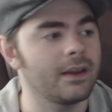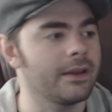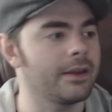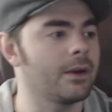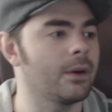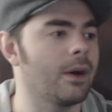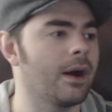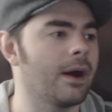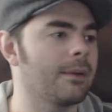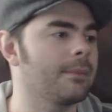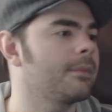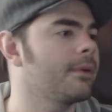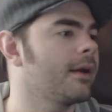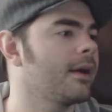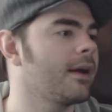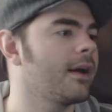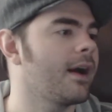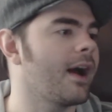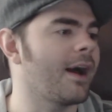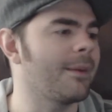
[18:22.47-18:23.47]
You know,
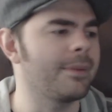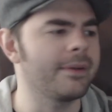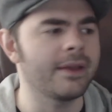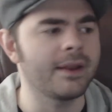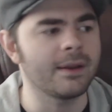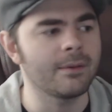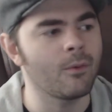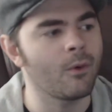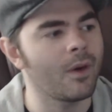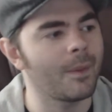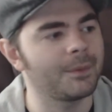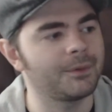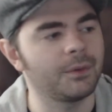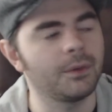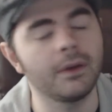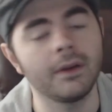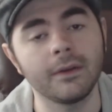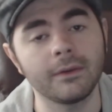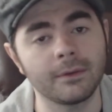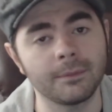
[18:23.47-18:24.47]
I've been getting more
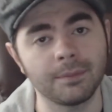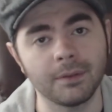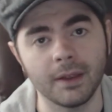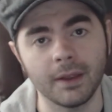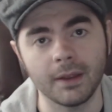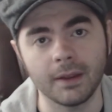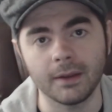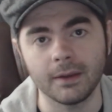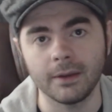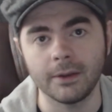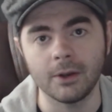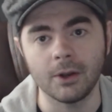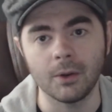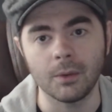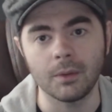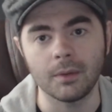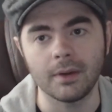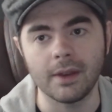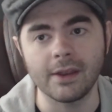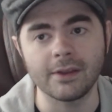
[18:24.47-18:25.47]
opportunities to play, you
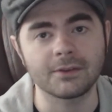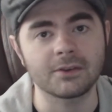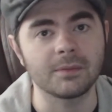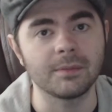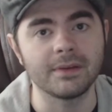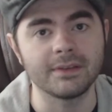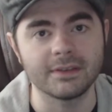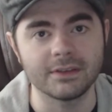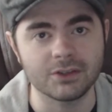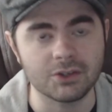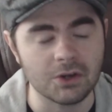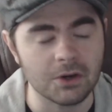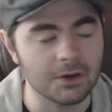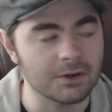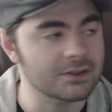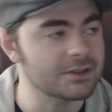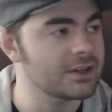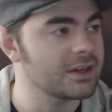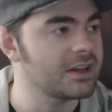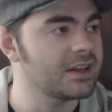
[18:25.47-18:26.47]
know, instruments at
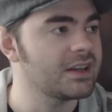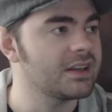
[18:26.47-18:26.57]
church,